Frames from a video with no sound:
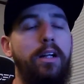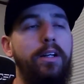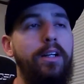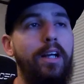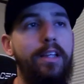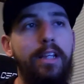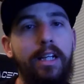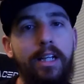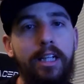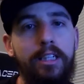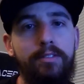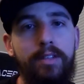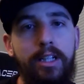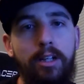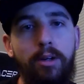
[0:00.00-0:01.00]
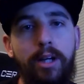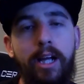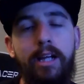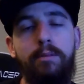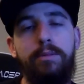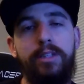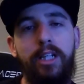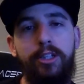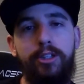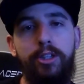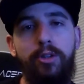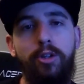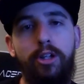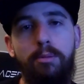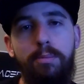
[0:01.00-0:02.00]
Nothing against video games. I used
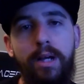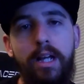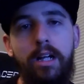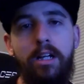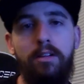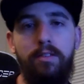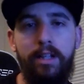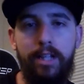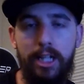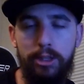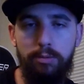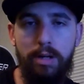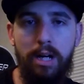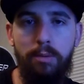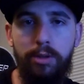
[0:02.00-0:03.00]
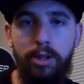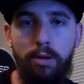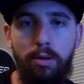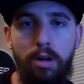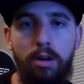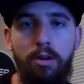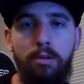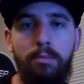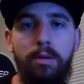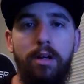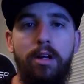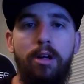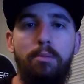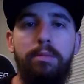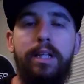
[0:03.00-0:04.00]
to do it competitively. That's why I would go home.
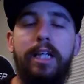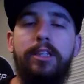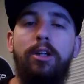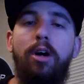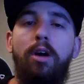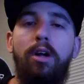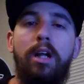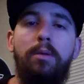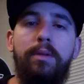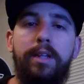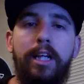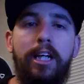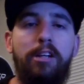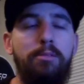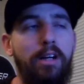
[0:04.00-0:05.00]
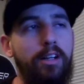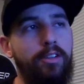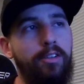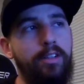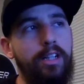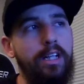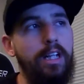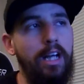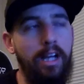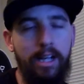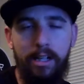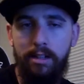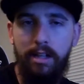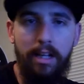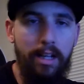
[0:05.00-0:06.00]
But that's all I would think about during the
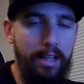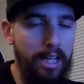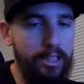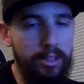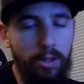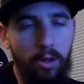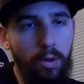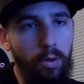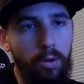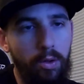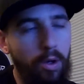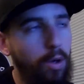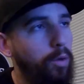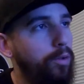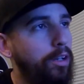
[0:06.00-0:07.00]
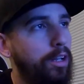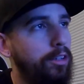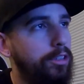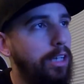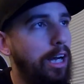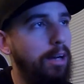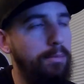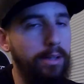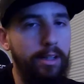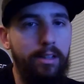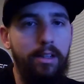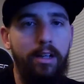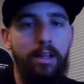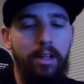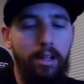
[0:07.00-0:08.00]
day. That's a whole nother
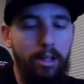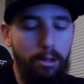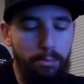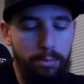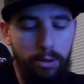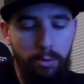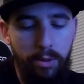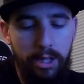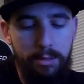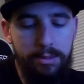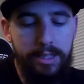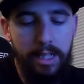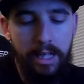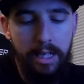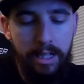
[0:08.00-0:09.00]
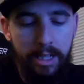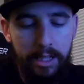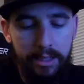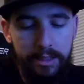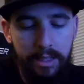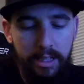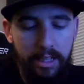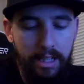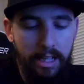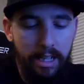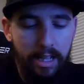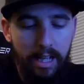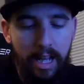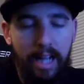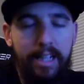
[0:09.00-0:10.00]
topic. But what I'm saying is,
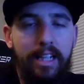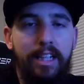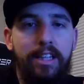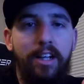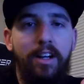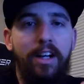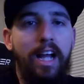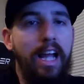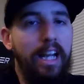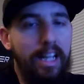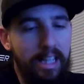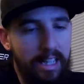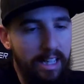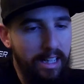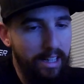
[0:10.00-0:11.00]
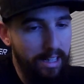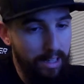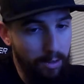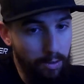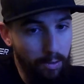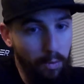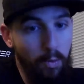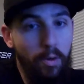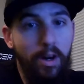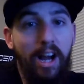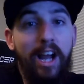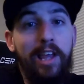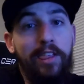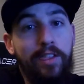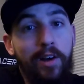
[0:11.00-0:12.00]
I'd get there at 8 or
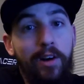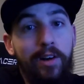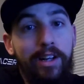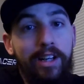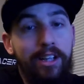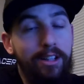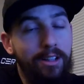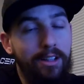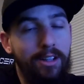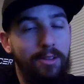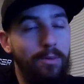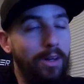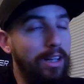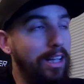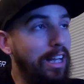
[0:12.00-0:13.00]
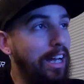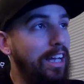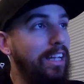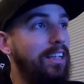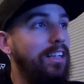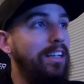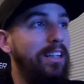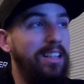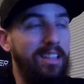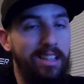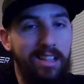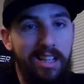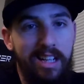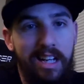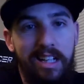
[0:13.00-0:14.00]
8:30. I'd run late,
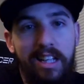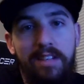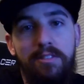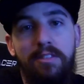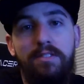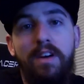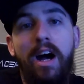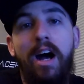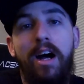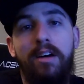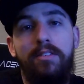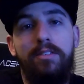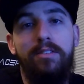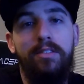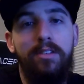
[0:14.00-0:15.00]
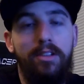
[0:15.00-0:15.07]
and I'd leave at 5.